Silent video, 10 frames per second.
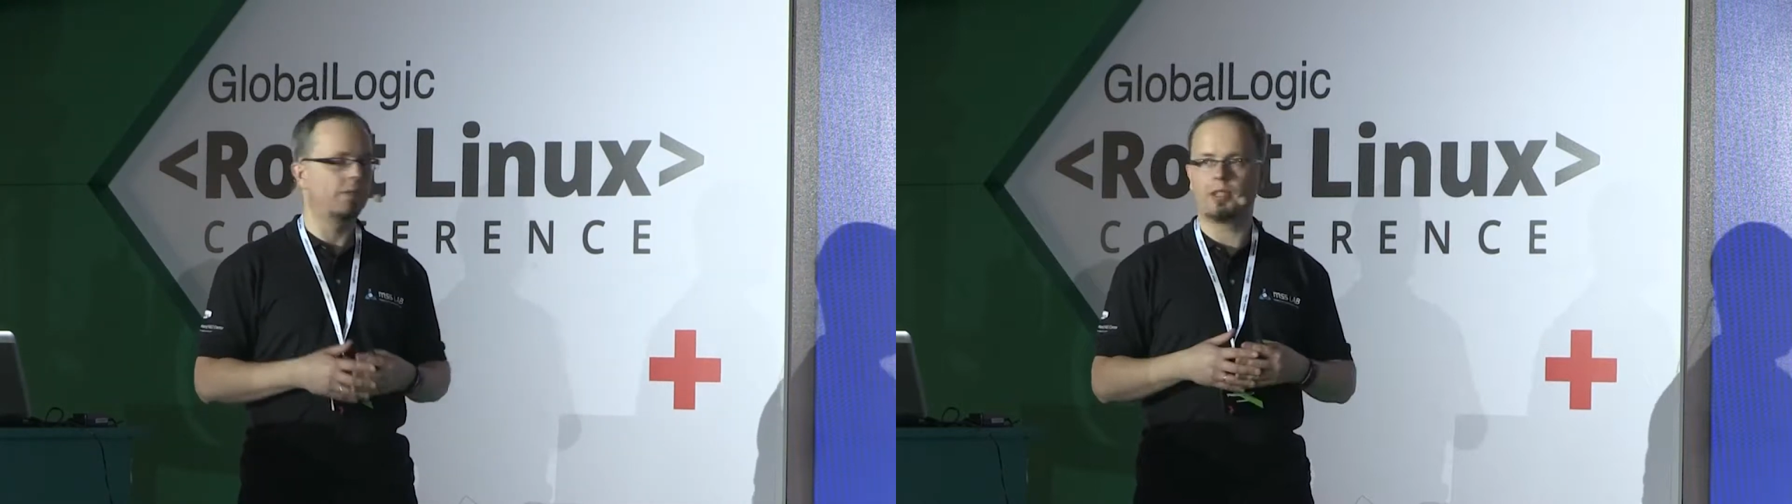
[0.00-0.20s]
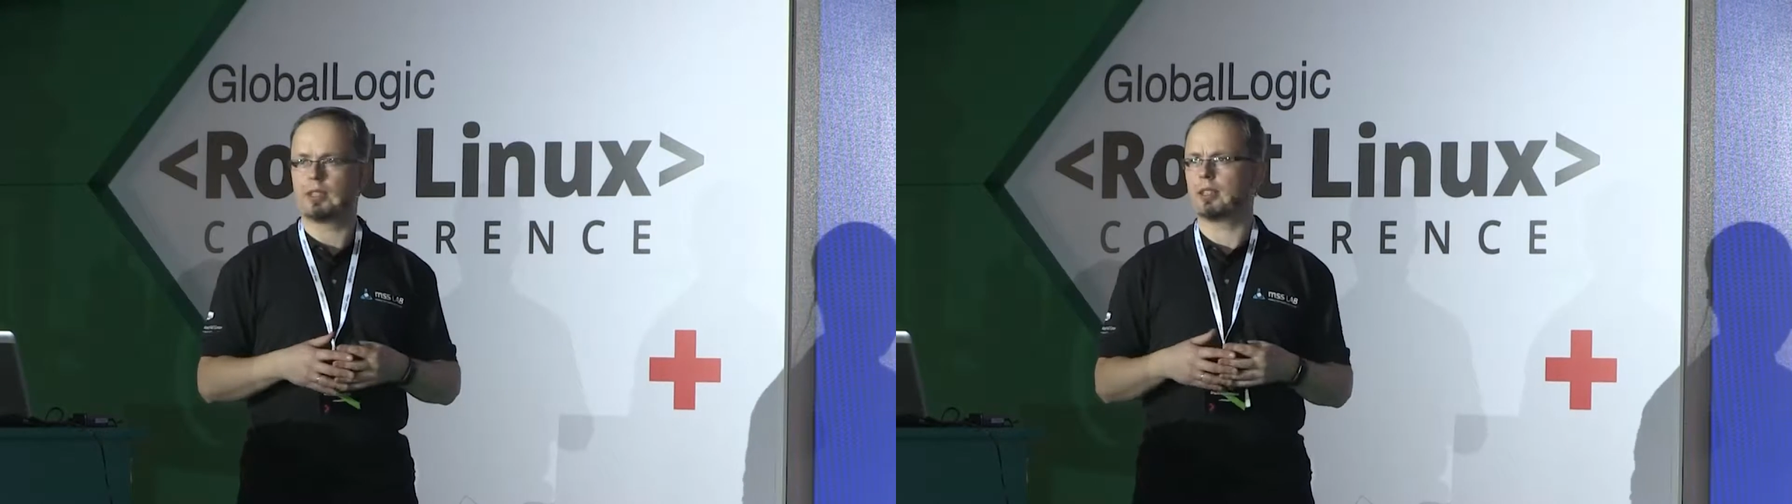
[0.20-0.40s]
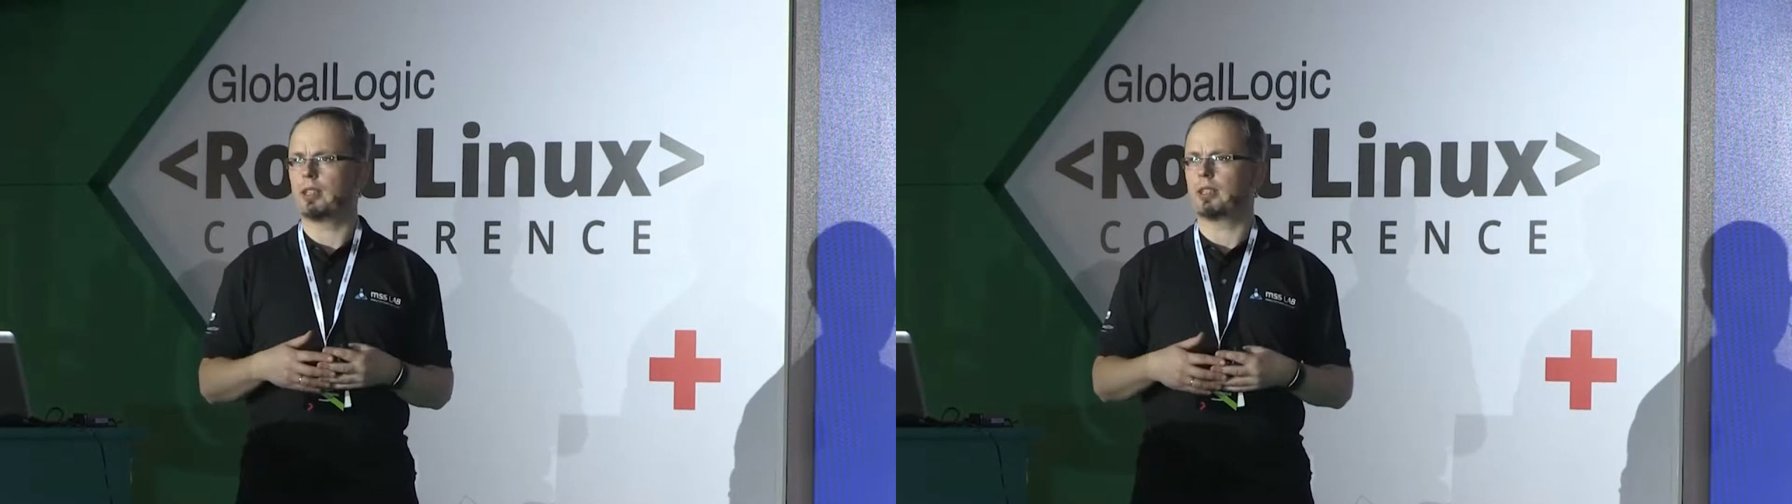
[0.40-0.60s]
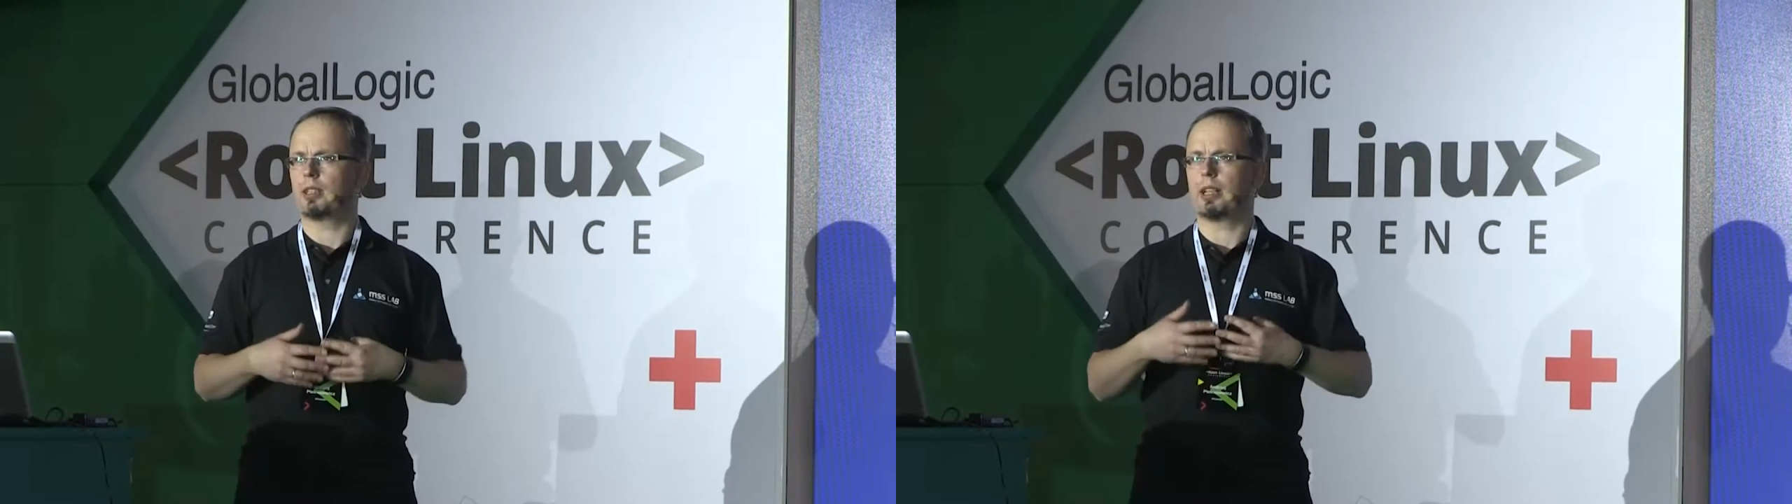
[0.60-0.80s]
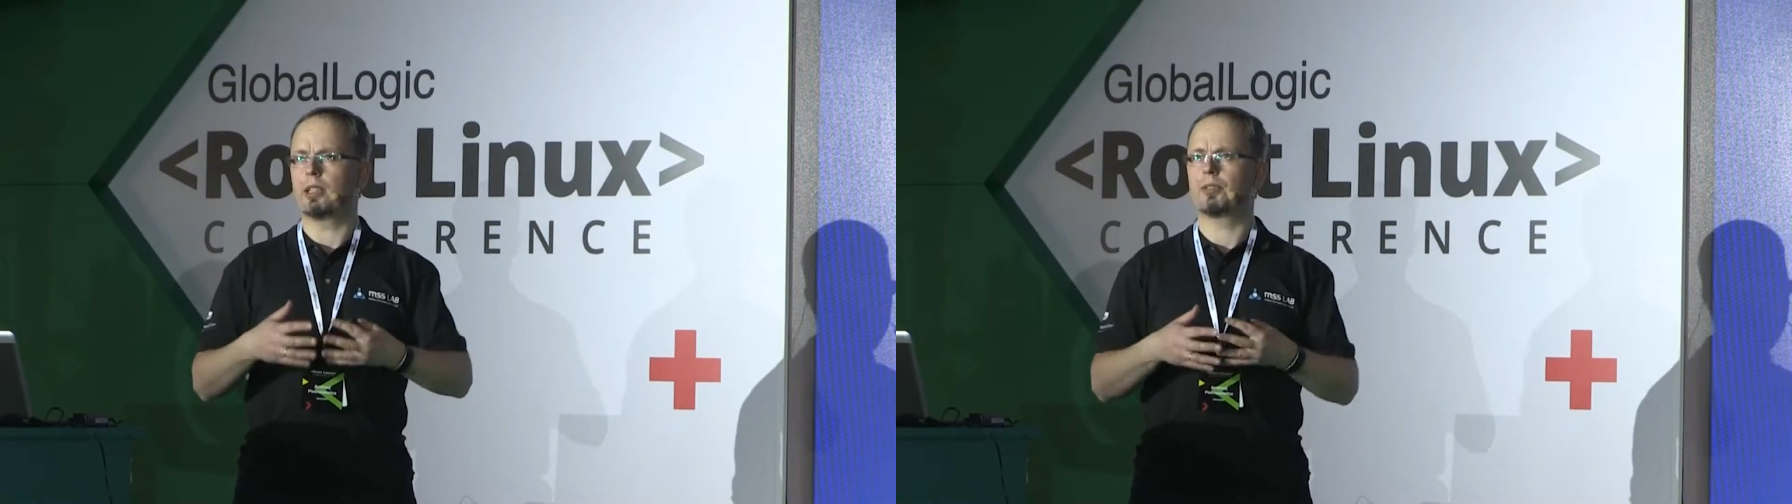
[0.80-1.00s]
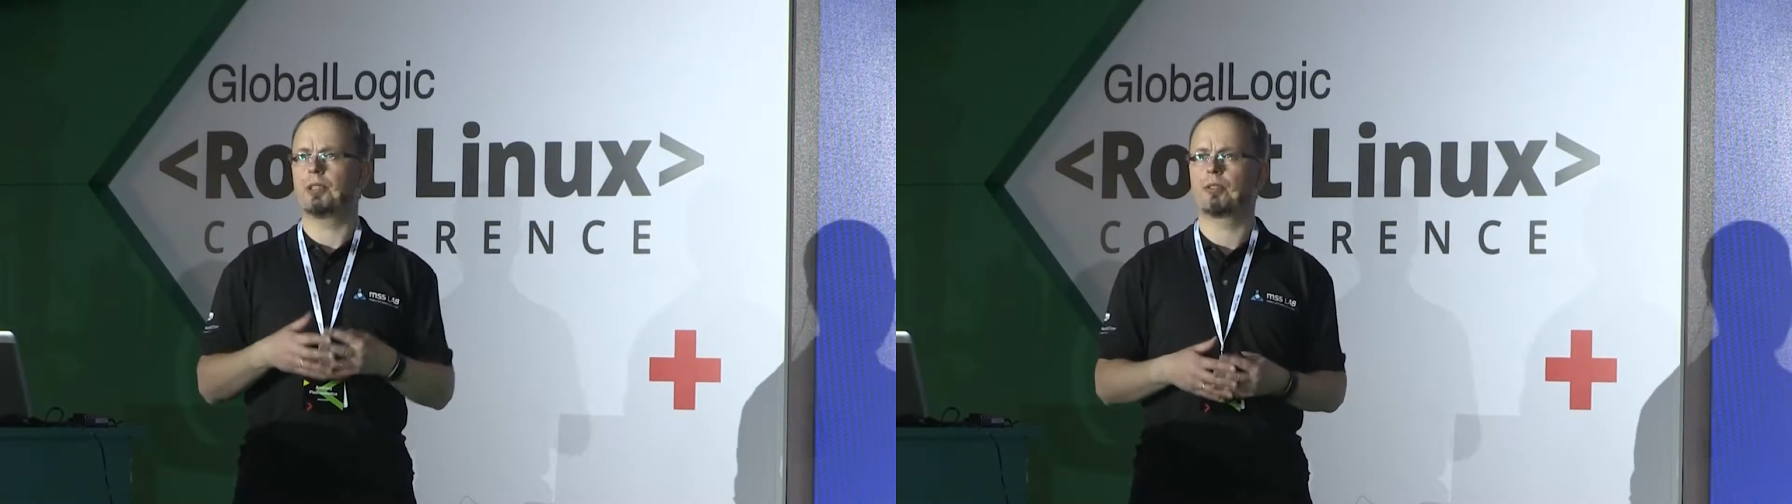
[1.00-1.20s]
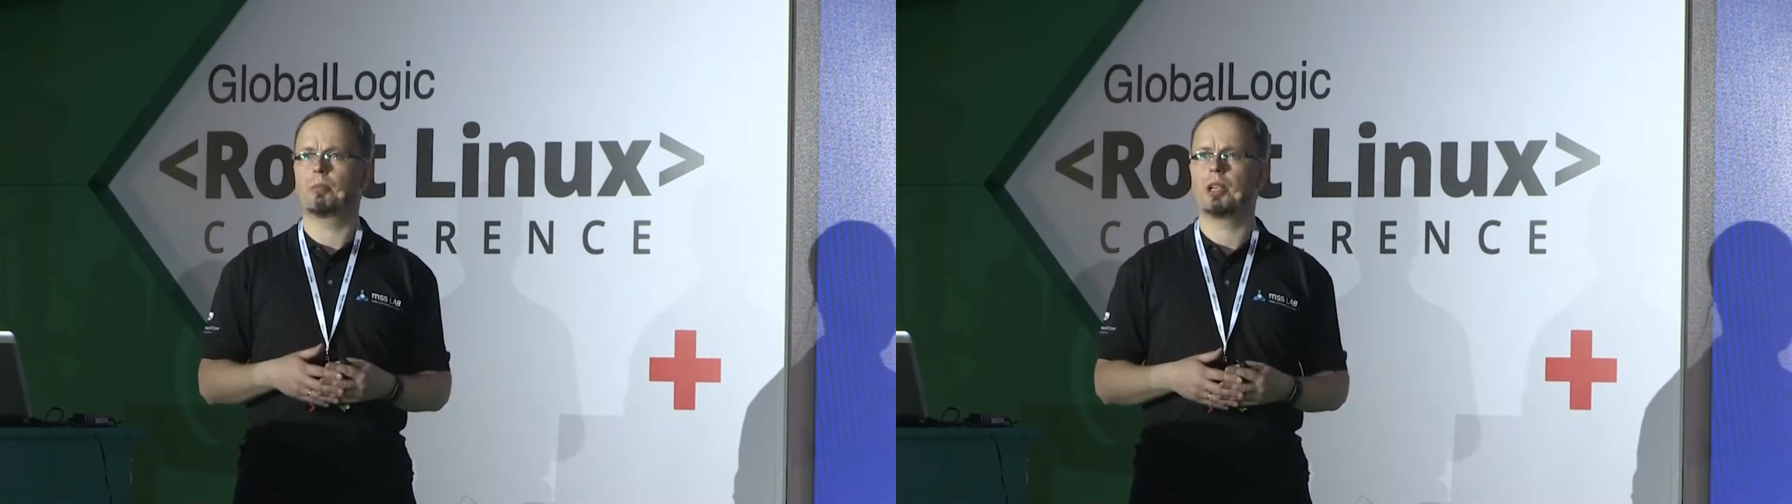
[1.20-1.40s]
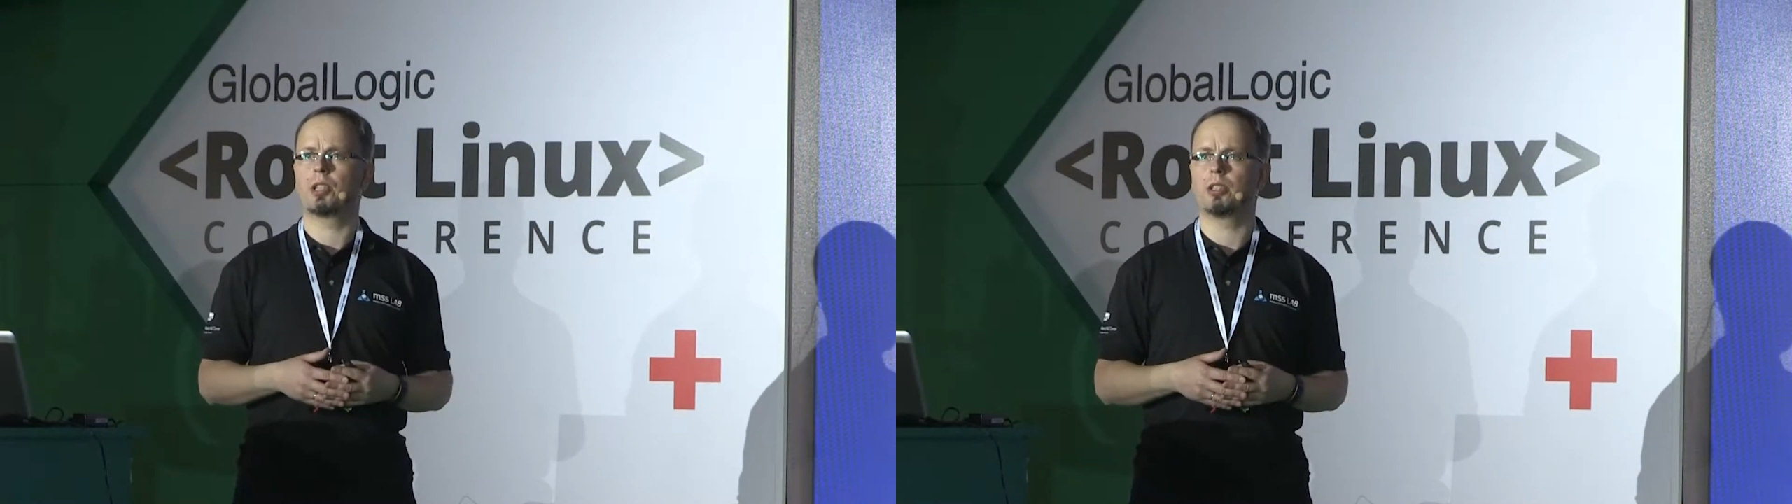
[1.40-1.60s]
This kind of
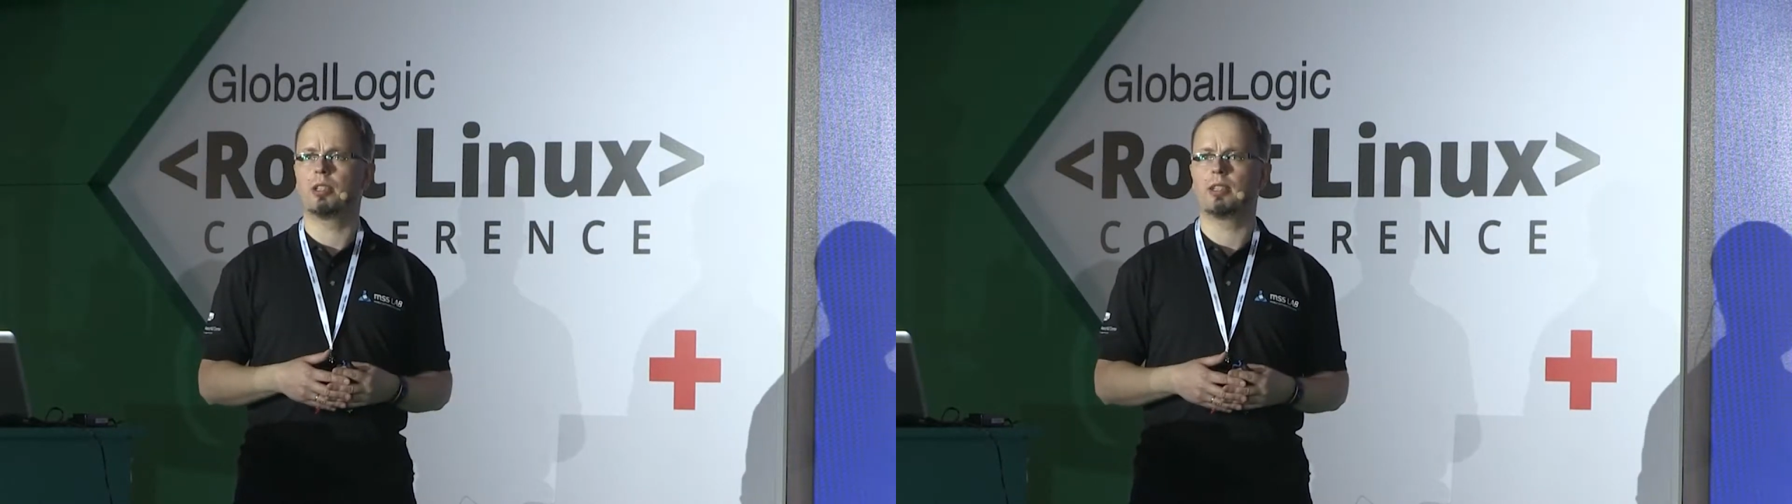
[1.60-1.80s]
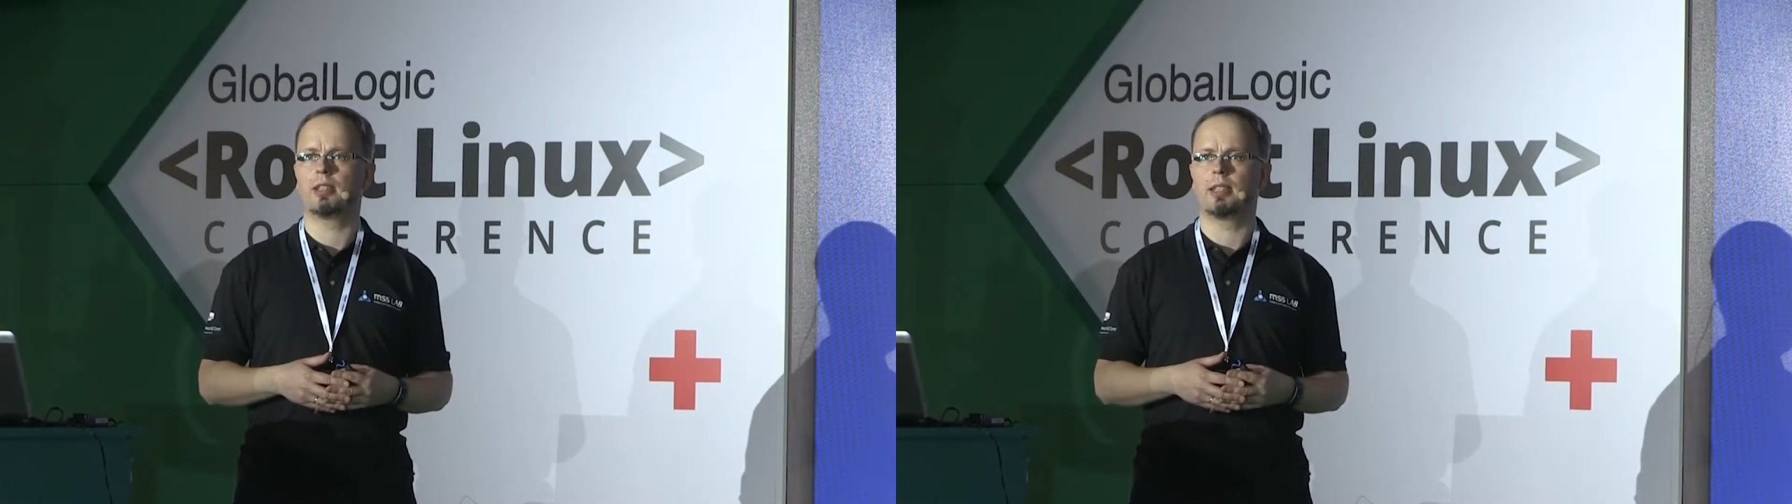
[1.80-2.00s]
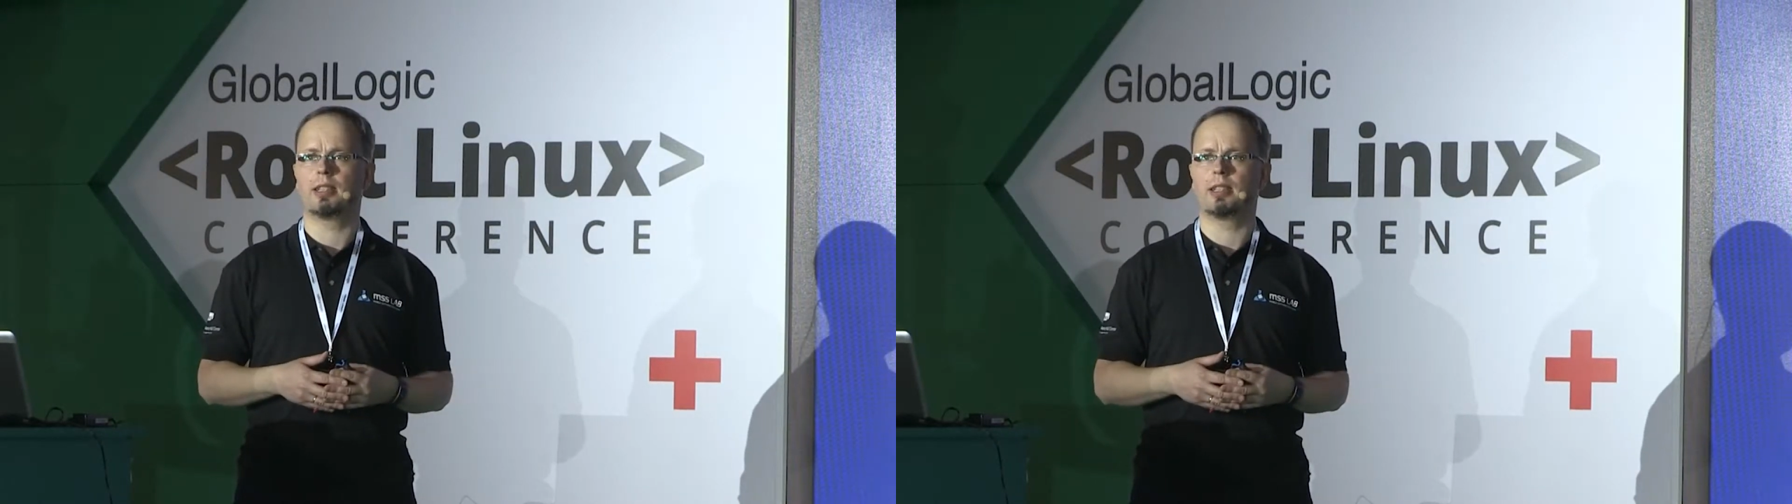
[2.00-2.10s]
information is